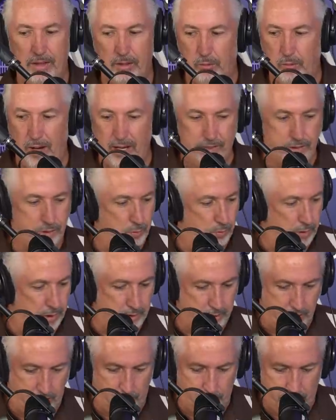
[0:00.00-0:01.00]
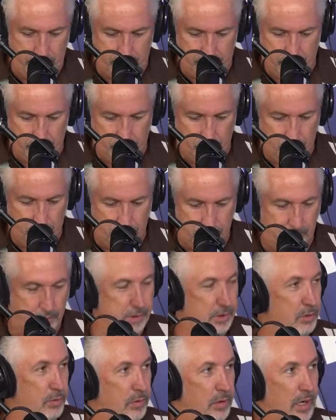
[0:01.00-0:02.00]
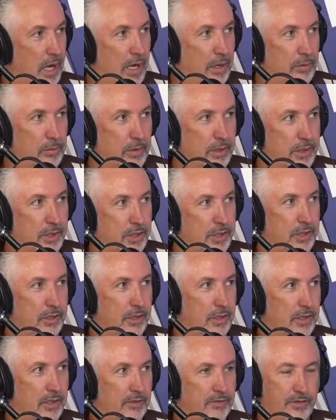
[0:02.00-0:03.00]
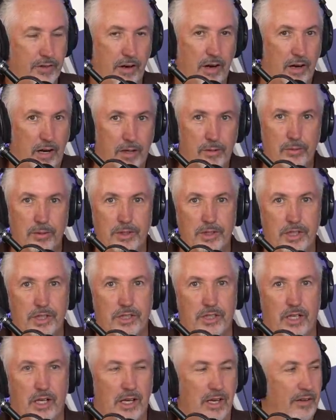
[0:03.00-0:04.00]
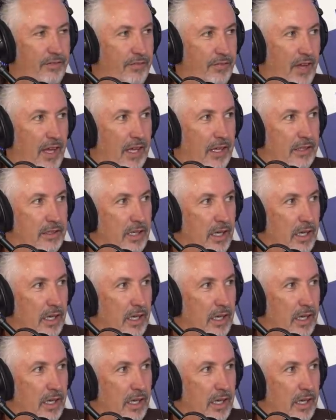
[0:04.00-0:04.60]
the way, since we're Irish, for our Irish fans,